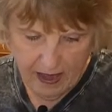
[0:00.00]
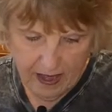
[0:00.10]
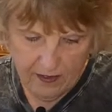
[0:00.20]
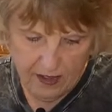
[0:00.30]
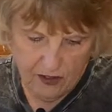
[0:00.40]

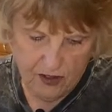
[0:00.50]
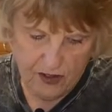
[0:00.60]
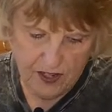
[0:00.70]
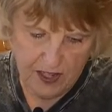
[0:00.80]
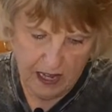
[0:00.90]
Zinnias
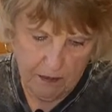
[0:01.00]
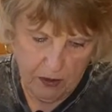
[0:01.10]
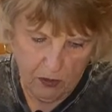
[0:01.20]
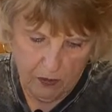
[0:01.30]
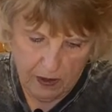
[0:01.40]
just keep
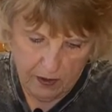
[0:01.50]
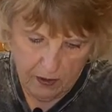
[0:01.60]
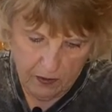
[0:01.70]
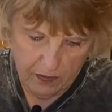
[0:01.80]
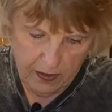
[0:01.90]
blooming
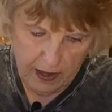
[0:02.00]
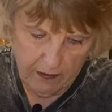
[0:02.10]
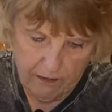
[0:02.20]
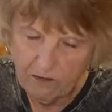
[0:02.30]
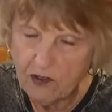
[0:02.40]
though. They,
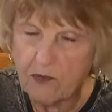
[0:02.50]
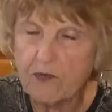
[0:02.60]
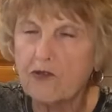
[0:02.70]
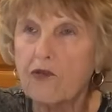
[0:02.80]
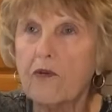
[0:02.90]
you
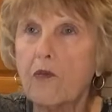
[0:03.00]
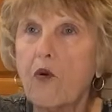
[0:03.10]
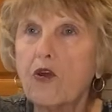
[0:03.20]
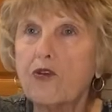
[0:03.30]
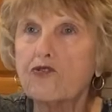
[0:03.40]
the
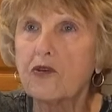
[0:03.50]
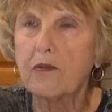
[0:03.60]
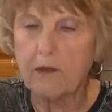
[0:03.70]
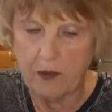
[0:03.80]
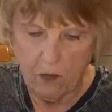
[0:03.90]
more you trim
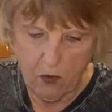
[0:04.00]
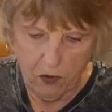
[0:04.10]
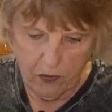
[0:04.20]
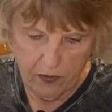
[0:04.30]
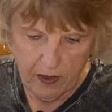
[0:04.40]
them, the
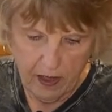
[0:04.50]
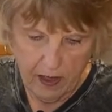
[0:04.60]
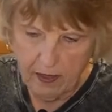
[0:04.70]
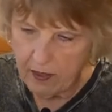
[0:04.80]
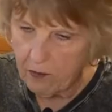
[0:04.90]
more,
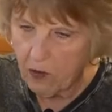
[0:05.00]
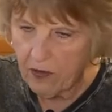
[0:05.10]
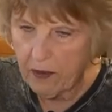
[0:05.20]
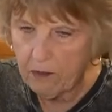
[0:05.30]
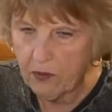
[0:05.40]
the more
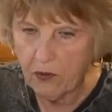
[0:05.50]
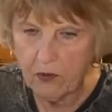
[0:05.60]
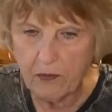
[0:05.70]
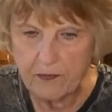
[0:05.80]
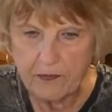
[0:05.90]
they
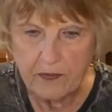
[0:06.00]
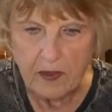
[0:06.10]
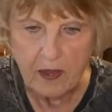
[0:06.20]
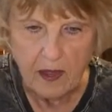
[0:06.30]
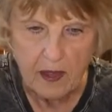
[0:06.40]
bloom.
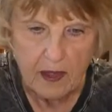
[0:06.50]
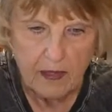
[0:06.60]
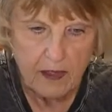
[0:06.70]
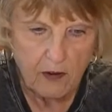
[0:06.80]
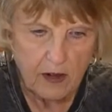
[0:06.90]

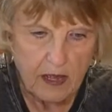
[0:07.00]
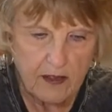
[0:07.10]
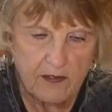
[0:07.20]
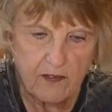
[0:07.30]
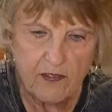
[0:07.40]
They're an
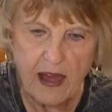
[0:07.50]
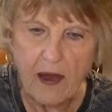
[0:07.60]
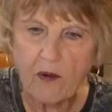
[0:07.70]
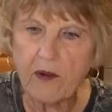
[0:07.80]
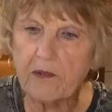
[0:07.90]
easy
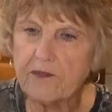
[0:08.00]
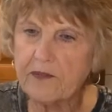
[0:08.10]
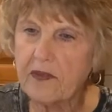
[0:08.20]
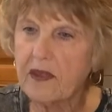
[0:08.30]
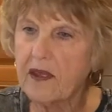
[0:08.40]
flower.
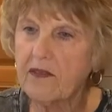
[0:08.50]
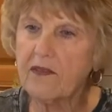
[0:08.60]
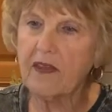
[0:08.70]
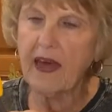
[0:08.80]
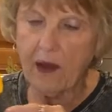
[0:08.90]

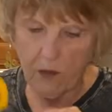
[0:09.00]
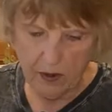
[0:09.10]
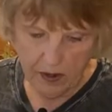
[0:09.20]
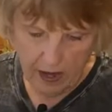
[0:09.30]
See that one?